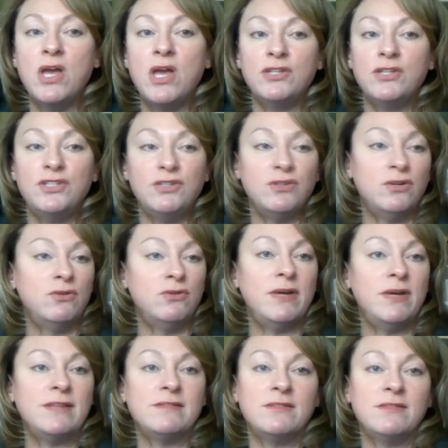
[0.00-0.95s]
Do you
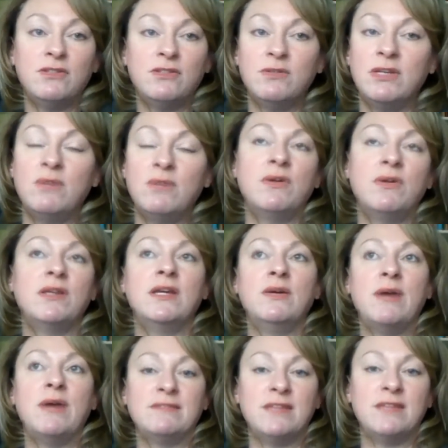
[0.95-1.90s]
know anyone who
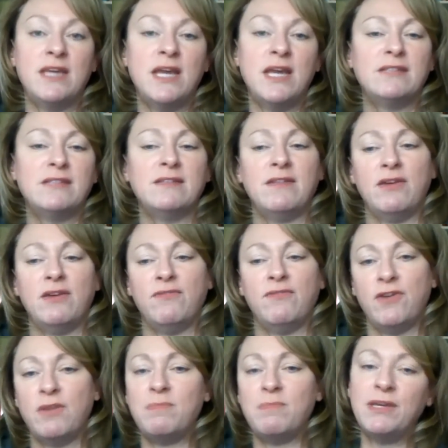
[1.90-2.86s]
has kids and they're
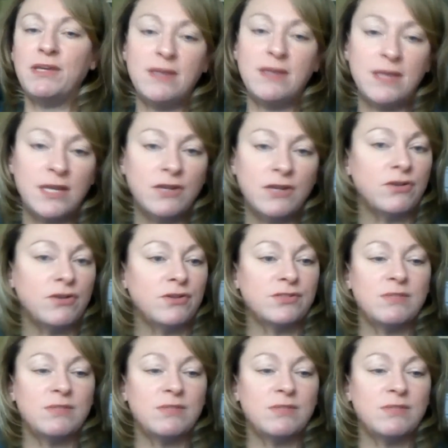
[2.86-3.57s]
very picky eaters?